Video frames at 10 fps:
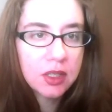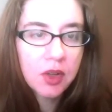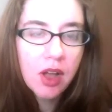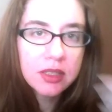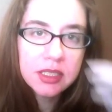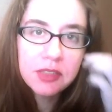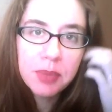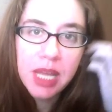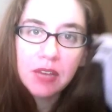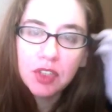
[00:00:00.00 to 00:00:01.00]
you know,
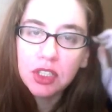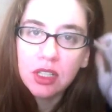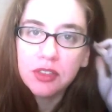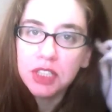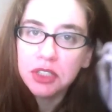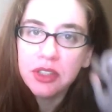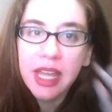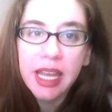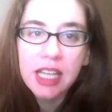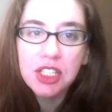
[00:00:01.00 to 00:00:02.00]
cognitive behavioral of
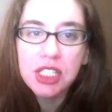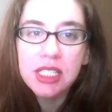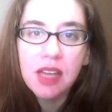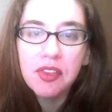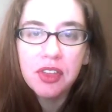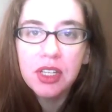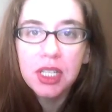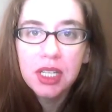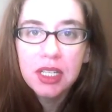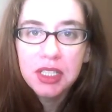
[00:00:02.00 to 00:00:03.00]
children that age and stuff
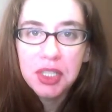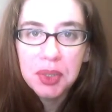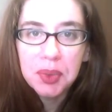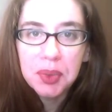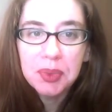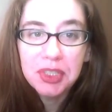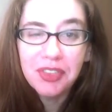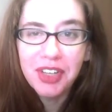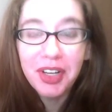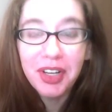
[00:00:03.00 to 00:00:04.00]
to
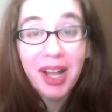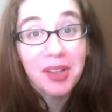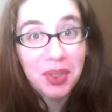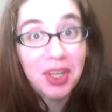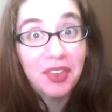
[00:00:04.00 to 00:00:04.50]
figure it out.